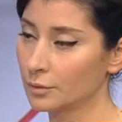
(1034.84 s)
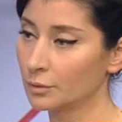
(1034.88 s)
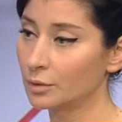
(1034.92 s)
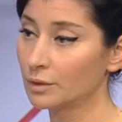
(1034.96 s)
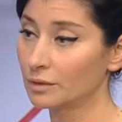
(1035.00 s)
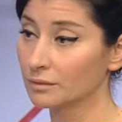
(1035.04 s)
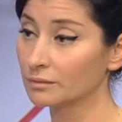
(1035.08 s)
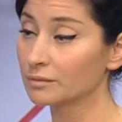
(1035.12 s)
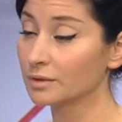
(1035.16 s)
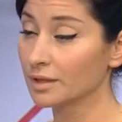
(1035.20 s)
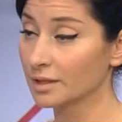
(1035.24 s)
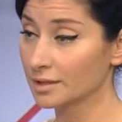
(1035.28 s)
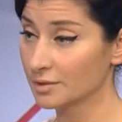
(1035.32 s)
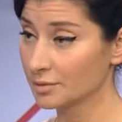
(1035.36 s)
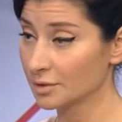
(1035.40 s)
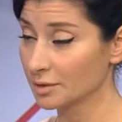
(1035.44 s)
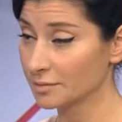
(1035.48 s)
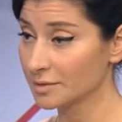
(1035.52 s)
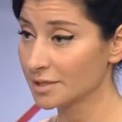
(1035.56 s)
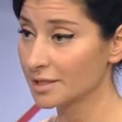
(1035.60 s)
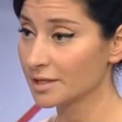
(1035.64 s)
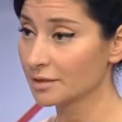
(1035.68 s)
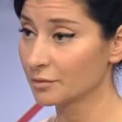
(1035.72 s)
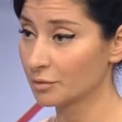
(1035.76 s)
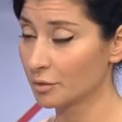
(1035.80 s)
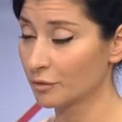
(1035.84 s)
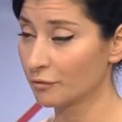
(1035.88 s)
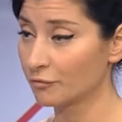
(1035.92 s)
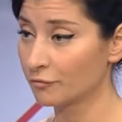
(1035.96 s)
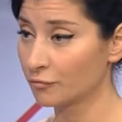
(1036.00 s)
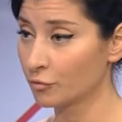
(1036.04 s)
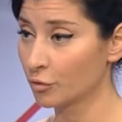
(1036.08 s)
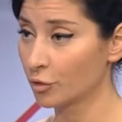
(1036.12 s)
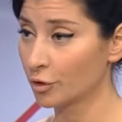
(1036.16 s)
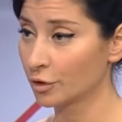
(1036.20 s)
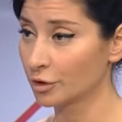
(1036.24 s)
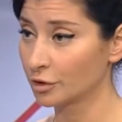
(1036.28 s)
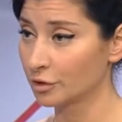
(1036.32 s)
Well, that's what I'm saying. We're
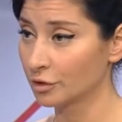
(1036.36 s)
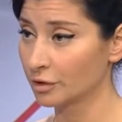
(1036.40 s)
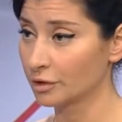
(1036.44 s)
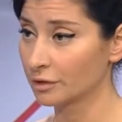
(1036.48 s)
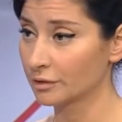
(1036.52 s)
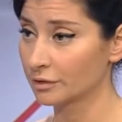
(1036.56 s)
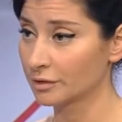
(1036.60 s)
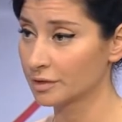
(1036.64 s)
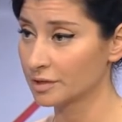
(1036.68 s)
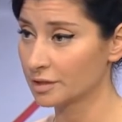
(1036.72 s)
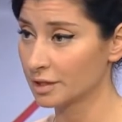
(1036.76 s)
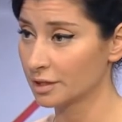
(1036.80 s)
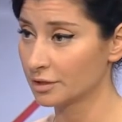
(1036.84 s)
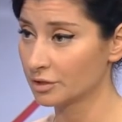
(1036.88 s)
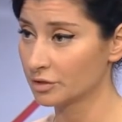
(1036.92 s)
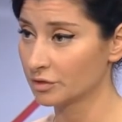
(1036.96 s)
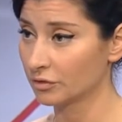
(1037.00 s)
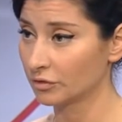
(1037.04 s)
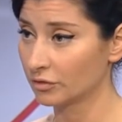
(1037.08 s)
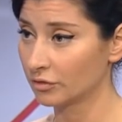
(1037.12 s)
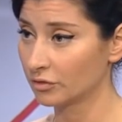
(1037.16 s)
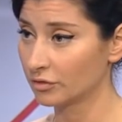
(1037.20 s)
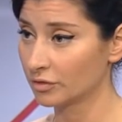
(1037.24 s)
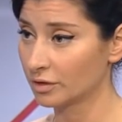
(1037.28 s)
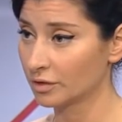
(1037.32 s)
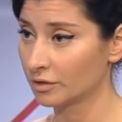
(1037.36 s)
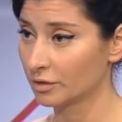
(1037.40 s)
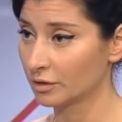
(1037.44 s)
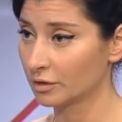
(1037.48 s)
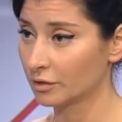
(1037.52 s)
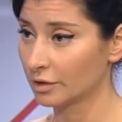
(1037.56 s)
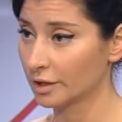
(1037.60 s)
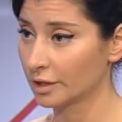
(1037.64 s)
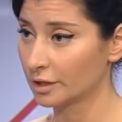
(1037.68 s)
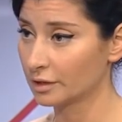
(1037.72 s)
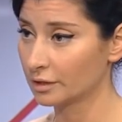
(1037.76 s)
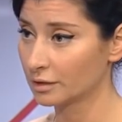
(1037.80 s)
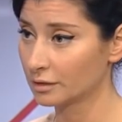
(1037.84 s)
4 nuclear stations in
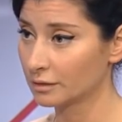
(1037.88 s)
Ukraine.